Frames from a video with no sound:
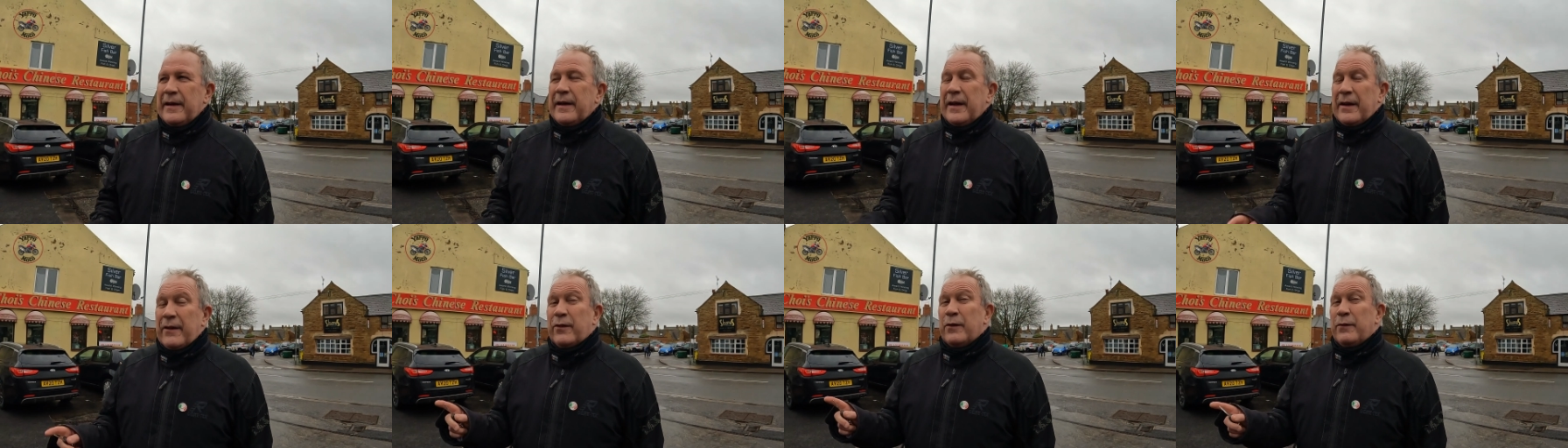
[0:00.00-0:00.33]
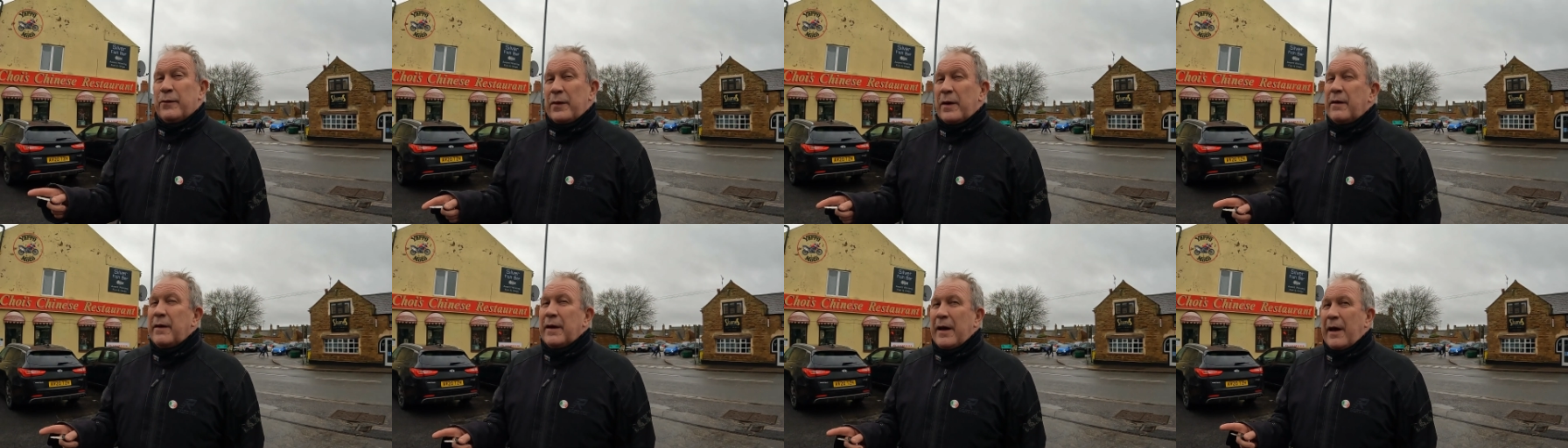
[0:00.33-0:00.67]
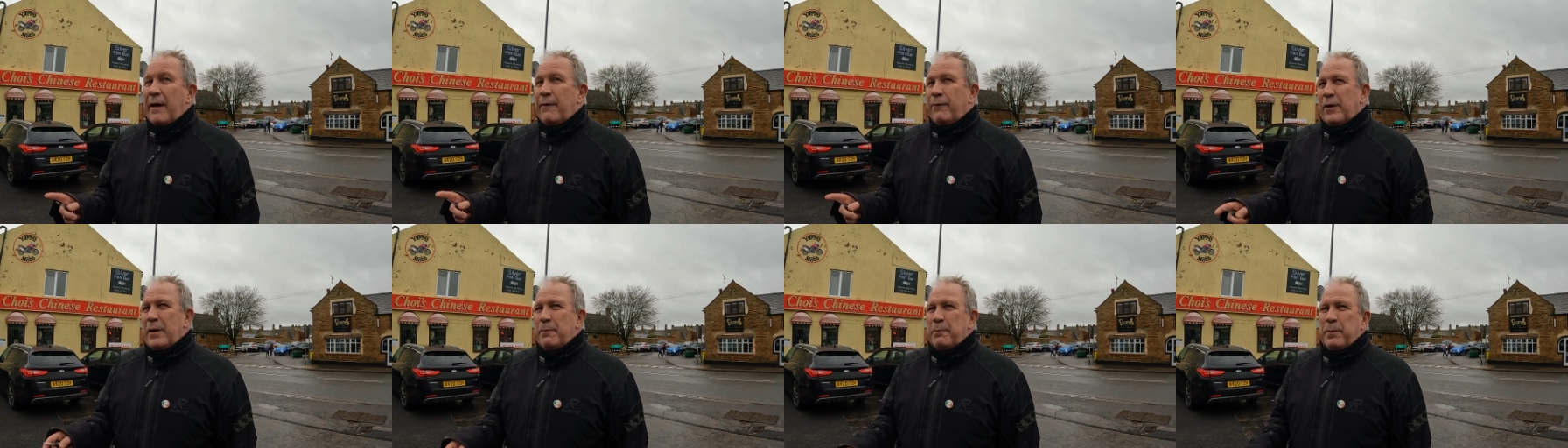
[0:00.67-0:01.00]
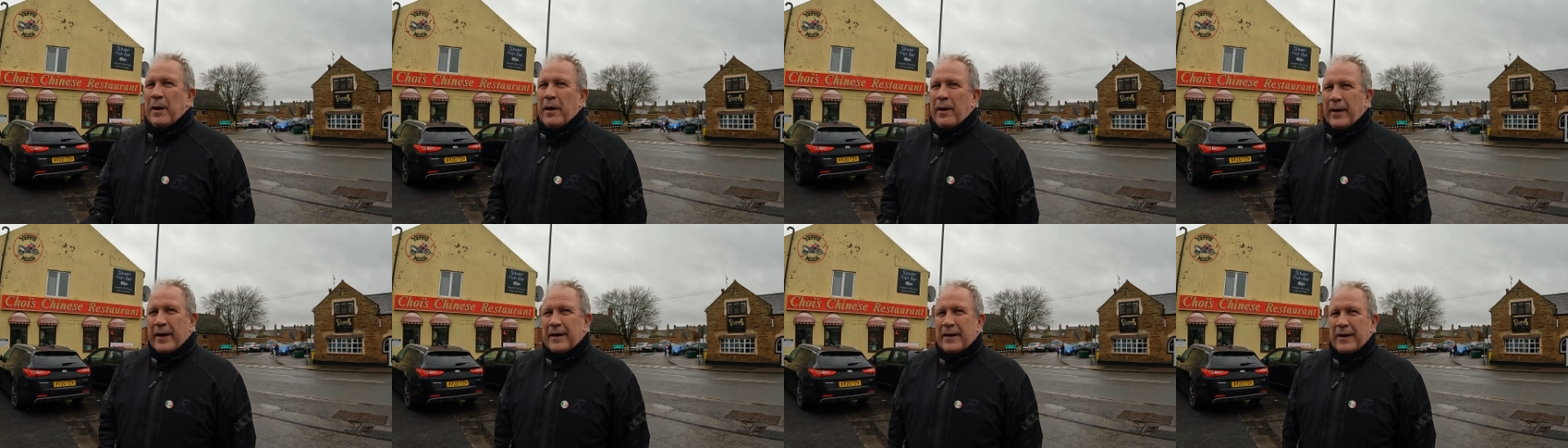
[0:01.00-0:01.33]
It's a very heavy
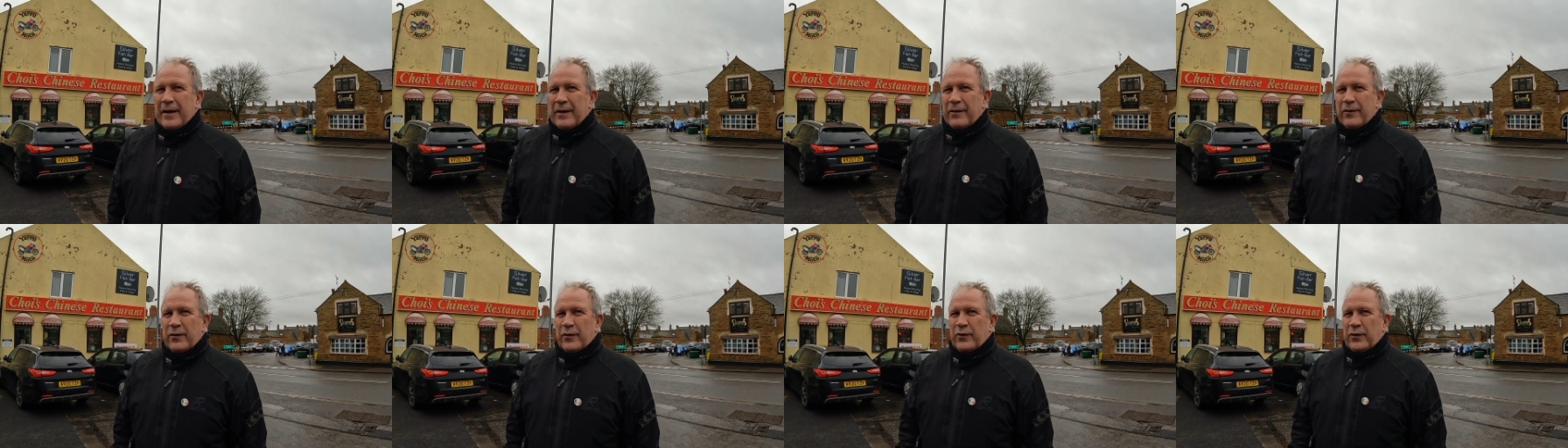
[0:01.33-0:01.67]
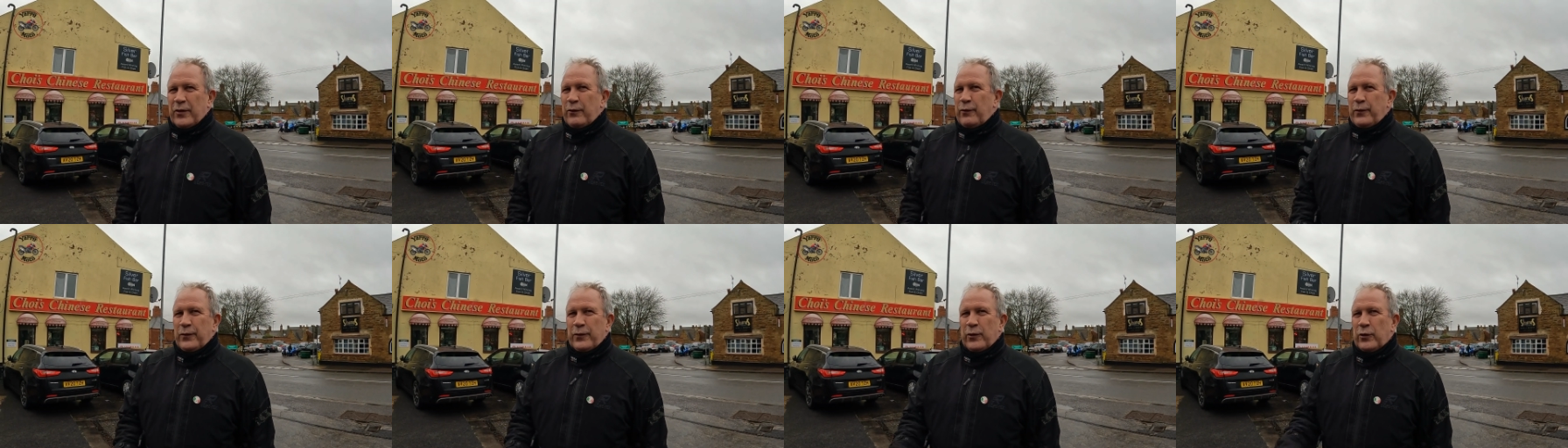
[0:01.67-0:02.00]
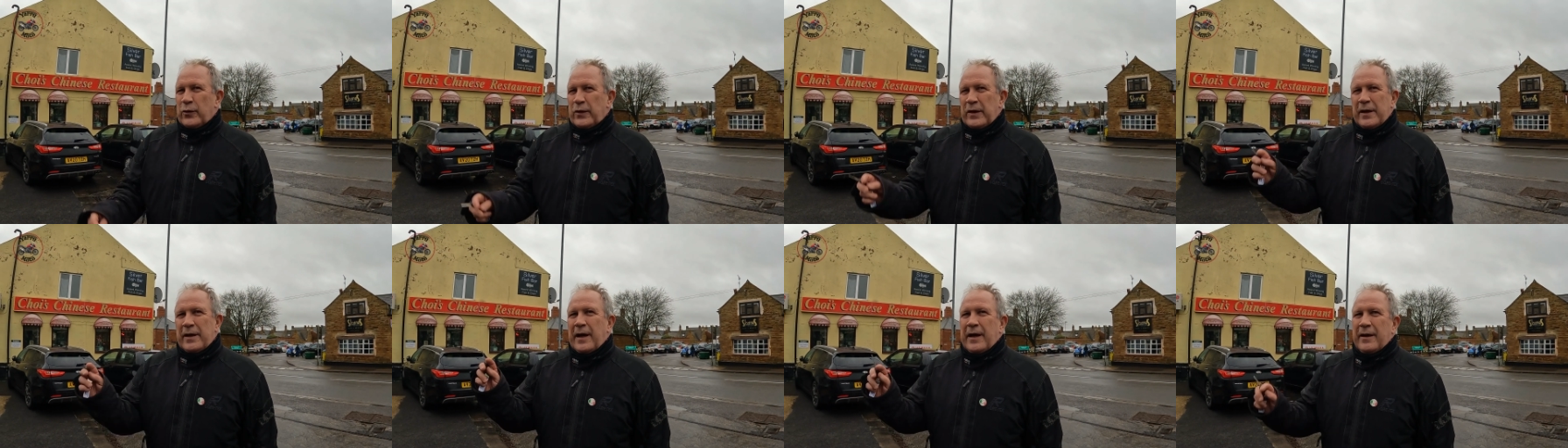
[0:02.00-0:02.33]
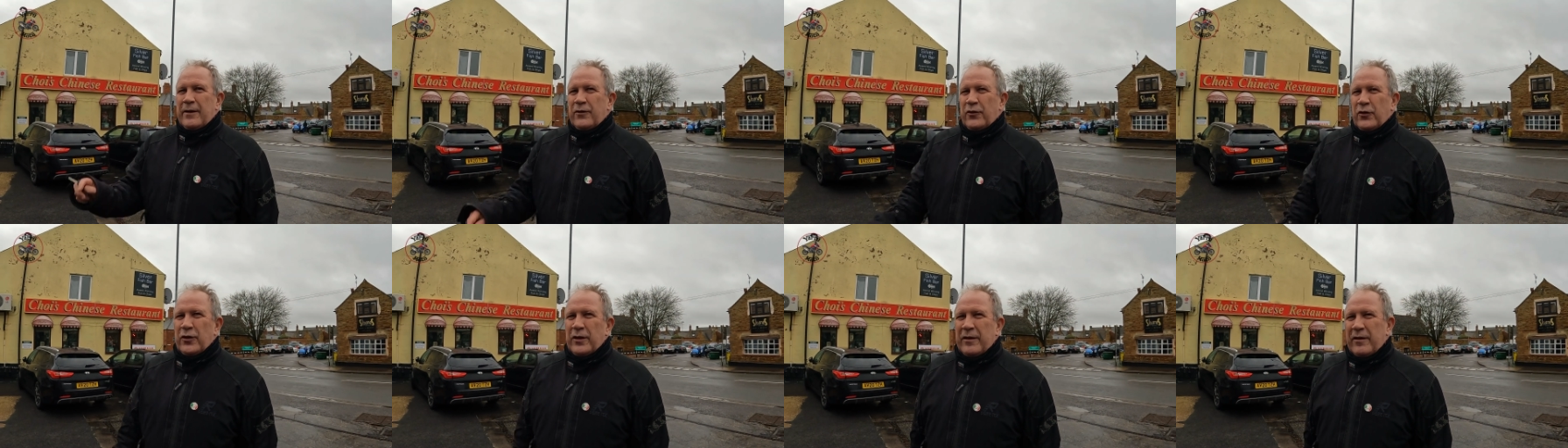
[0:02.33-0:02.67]
bike. It's 240
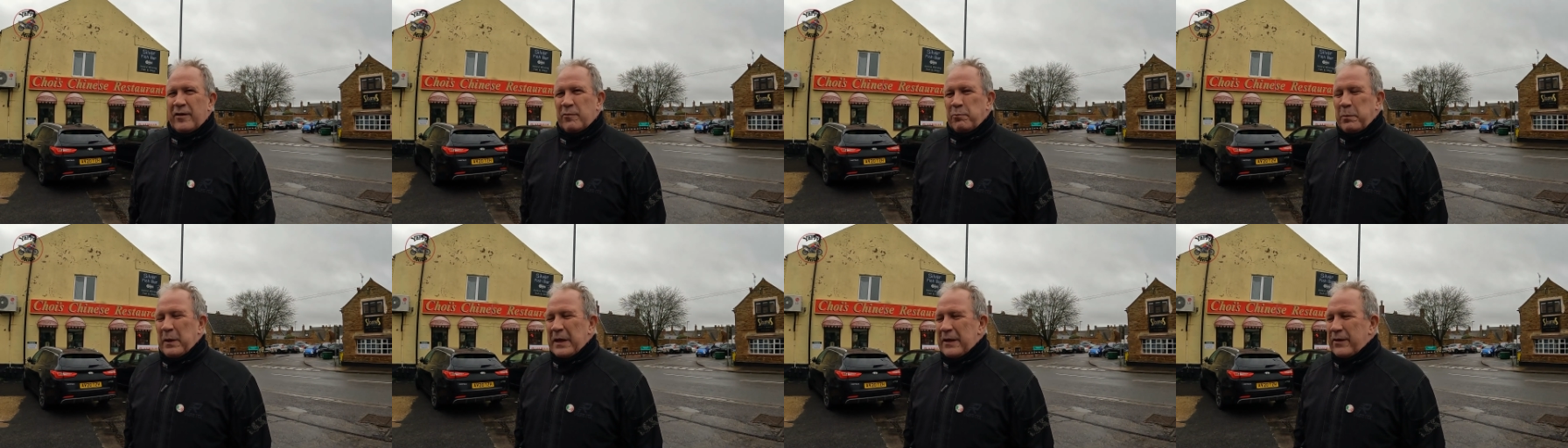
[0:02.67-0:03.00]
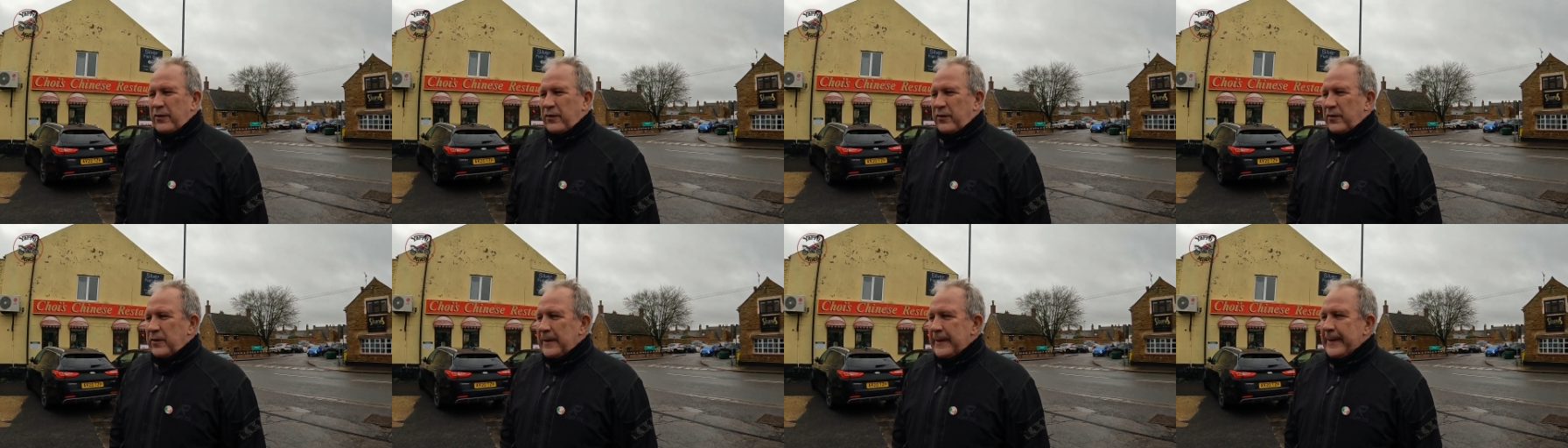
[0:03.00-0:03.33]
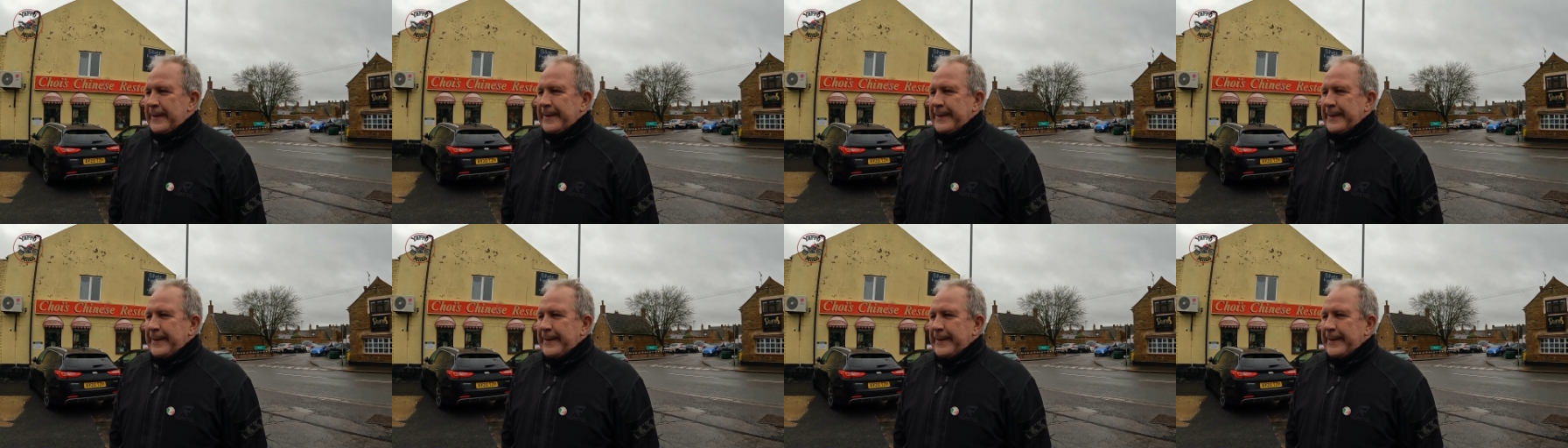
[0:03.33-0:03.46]
kgs plus.